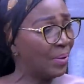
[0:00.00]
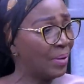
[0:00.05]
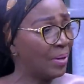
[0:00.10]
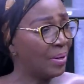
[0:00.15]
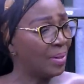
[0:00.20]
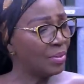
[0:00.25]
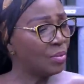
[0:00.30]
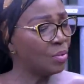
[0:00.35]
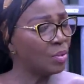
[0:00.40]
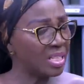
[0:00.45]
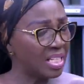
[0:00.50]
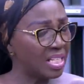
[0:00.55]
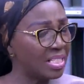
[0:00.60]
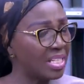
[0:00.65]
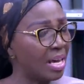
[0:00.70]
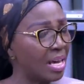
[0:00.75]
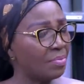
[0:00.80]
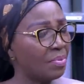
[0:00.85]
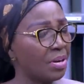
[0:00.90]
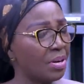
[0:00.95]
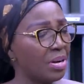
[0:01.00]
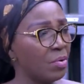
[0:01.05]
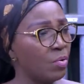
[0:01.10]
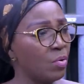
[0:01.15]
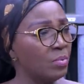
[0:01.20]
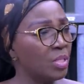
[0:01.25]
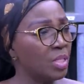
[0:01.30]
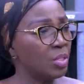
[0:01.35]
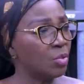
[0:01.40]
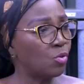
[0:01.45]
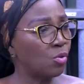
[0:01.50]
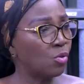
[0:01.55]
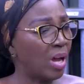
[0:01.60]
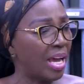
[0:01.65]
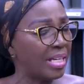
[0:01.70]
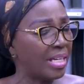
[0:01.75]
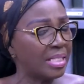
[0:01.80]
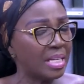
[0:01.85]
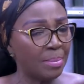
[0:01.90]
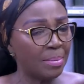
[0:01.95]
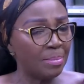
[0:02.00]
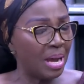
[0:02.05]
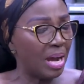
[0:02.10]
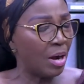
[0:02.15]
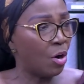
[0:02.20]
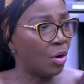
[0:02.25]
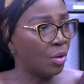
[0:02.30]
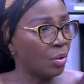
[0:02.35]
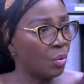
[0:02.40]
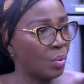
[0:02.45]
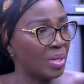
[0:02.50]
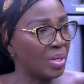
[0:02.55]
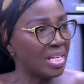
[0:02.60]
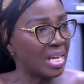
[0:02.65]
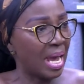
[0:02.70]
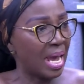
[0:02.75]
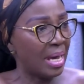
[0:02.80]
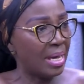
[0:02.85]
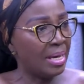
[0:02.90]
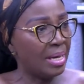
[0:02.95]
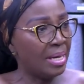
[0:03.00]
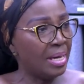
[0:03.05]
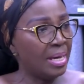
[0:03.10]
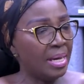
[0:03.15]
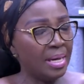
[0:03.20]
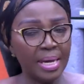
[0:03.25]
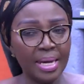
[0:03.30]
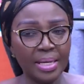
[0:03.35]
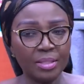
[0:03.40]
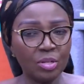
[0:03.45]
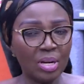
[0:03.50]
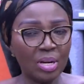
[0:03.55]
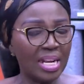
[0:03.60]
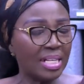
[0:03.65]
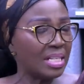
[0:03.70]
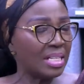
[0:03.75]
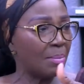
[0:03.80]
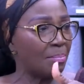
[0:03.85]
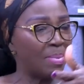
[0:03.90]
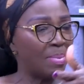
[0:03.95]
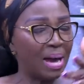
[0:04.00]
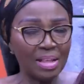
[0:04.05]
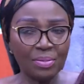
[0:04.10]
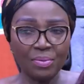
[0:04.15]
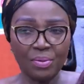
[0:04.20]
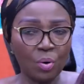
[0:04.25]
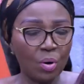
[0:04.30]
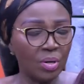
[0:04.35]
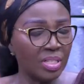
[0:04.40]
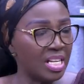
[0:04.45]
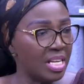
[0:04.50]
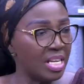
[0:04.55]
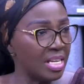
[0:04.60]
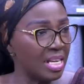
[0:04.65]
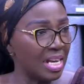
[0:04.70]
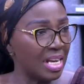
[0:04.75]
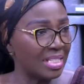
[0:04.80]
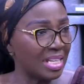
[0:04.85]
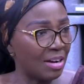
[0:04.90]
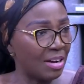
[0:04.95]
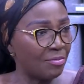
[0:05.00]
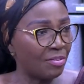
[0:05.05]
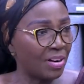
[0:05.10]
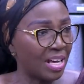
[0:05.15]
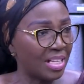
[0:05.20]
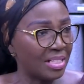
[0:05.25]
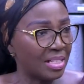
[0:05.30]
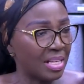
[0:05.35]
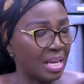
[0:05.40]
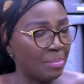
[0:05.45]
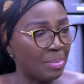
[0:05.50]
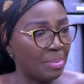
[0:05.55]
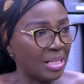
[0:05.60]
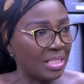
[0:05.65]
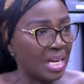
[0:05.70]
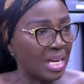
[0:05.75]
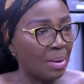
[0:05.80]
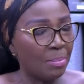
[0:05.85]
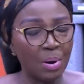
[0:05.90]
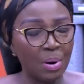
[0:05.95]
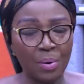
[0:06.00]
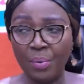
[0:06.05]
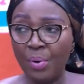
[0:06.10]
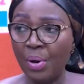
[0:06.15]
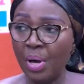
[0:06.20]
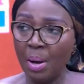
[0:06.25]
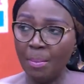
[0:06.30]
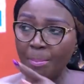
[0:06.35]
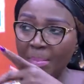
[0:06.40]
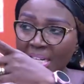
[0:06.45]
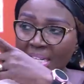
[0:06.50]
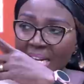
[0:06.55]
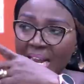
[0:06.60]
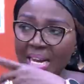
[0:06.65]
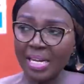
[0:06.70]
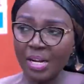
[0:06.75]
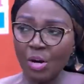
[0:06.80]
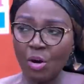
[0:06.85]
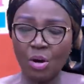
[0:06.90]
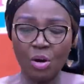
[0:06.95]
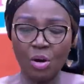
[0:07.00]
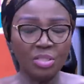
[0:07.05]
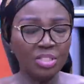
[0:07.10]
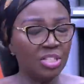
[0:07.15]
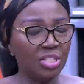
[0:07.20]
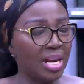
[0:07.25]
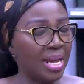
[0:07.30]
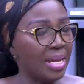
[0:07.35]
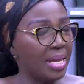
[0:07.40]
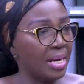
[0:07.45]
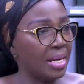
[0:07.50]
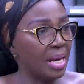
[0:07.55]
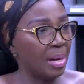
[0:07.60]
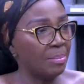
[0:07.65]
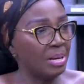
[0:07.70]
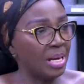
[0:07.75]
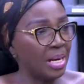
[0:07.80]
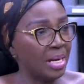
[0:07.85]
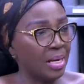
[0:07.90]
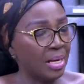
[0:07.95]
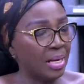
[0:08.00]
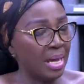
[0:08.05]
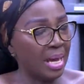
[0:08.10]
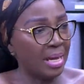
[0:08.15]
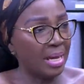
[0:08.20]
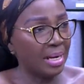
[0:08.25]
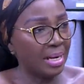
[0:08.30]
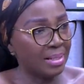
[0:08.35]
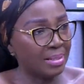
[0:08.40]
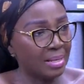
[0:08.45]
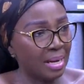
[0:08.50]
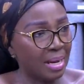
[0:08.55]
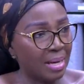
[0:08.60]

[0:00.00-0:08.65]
You deserve three rooms. To a chairman hall no wodiya. Toilet and bath hall ni njina sa flat ni ebeji amo. Madani o onjina ye na mene na enkasa.